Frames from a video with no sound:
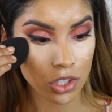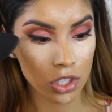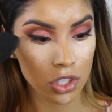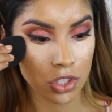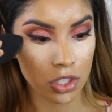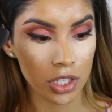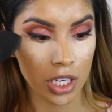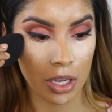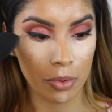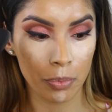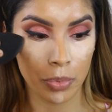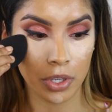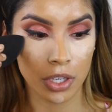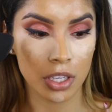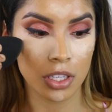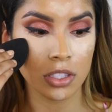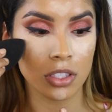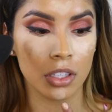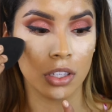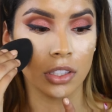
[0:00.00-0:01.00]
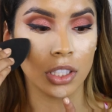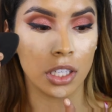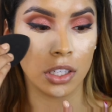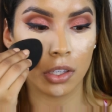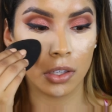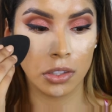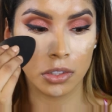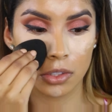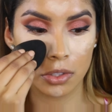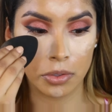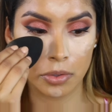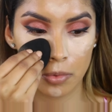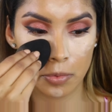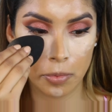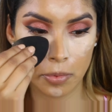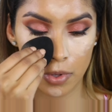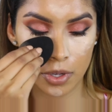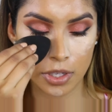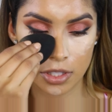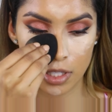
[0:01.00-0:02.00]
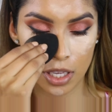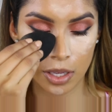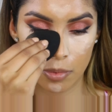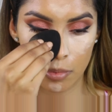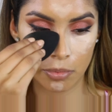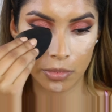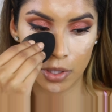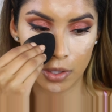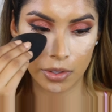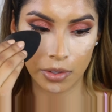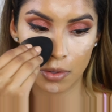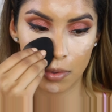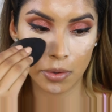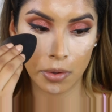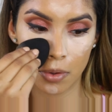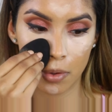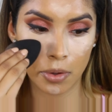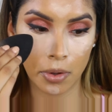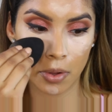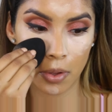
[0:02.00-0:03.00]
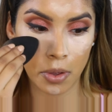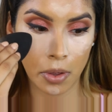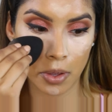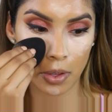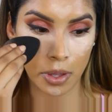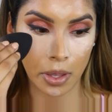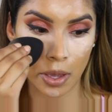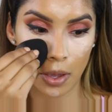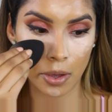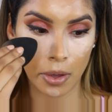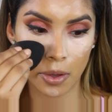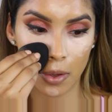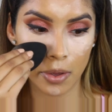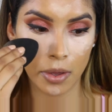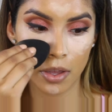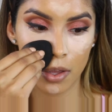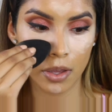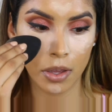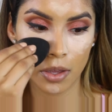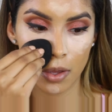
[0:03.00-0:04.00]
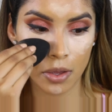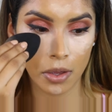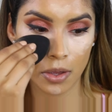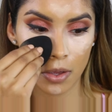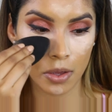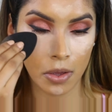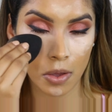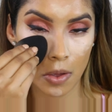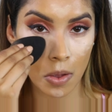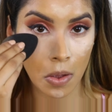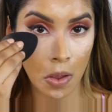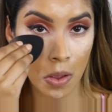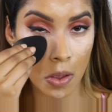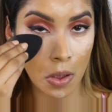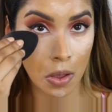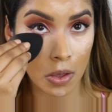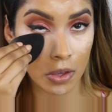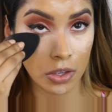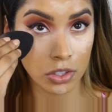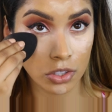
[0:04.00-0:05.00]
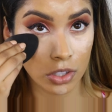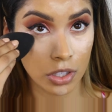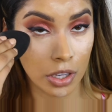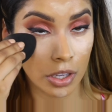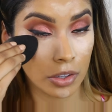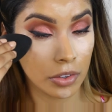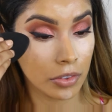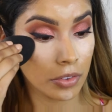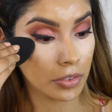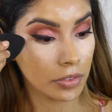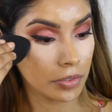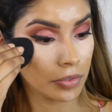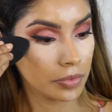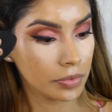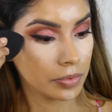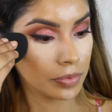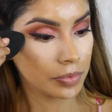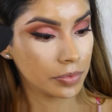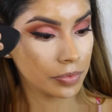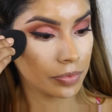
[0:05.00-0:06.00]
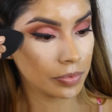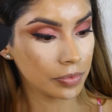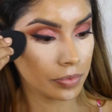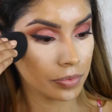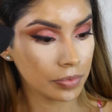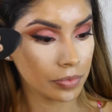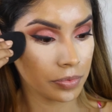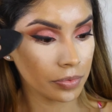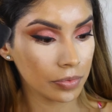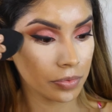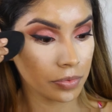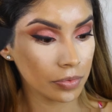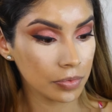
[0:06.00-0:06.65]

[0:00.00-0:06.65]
Then I'm going to blend using my Beauty Blender. I still have this old one that I have, but it works perfectly well. Make